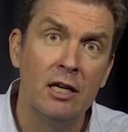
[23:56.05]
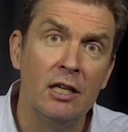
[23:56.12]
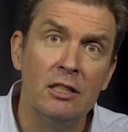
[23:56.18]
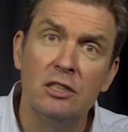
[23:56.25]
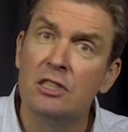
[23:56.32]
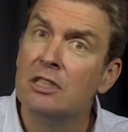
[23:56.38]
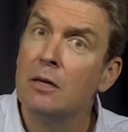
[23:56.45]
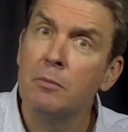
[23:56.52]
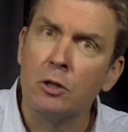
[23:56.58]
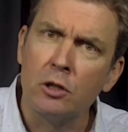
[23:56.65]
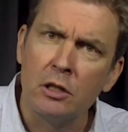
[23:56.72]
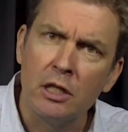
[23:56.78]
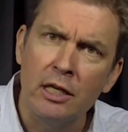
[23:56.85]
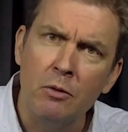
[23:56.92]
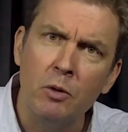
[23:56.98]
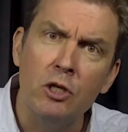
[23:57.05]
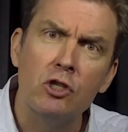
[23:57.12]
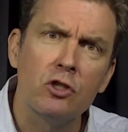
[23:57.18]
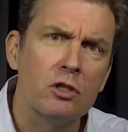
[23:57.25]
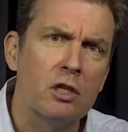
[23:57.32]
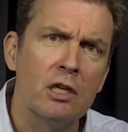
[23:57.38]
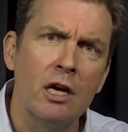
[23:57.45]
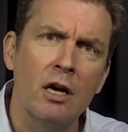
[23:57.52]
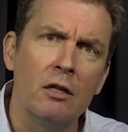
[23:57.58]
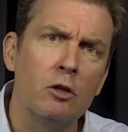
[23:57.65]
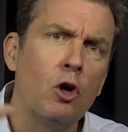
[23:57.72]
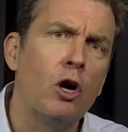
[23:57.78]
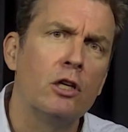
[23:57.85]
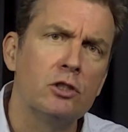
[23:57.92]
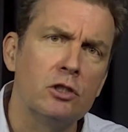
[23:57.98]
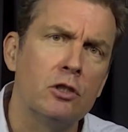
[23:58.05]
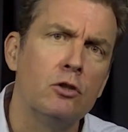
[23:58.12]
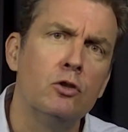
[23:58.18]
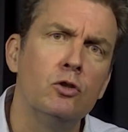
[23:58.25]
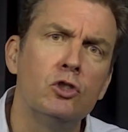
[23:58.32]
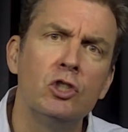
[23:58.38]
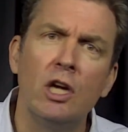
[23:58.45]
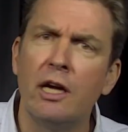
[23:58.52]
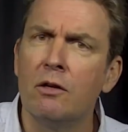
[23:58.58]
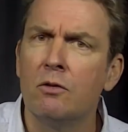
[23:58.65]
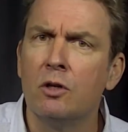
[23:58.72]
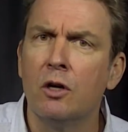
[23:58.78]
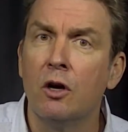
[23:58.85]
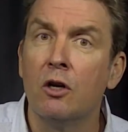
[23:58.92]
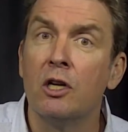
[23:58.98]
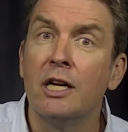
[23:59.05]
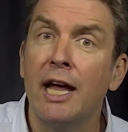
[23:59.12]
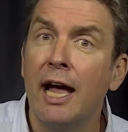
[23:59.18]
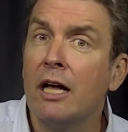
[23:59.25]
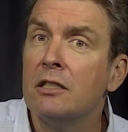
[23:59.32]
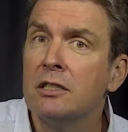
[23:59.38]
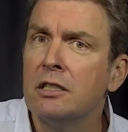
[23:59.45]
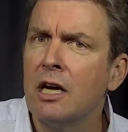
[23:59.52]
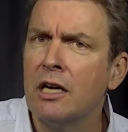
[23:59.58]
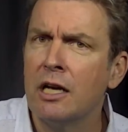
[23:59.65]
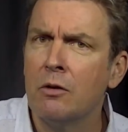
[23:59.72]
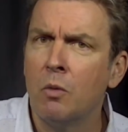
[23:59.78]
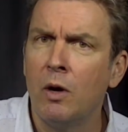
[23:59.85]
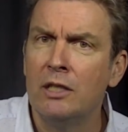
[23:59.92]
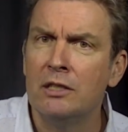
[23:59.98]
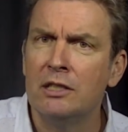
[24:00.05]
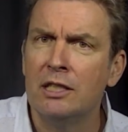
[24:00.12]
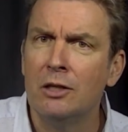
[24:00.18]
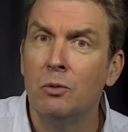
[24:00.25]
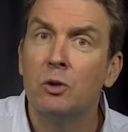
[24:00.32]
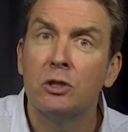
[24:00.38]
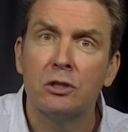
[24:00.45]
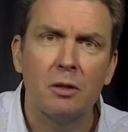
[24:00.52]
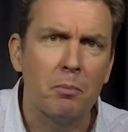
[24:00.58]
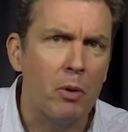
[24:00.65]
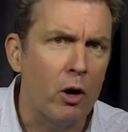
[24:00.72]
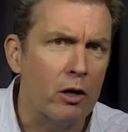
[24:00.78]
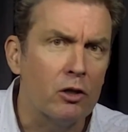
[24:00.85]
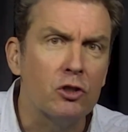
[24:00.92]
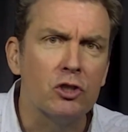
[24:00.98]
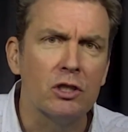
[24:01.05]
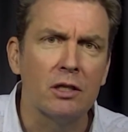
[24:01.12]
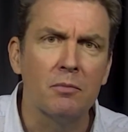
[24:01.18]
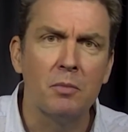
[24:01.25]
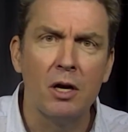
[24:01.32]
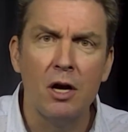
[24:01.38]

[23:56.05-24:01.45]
Similarly, we just launched a new channel called Next.NYC, which is a partnership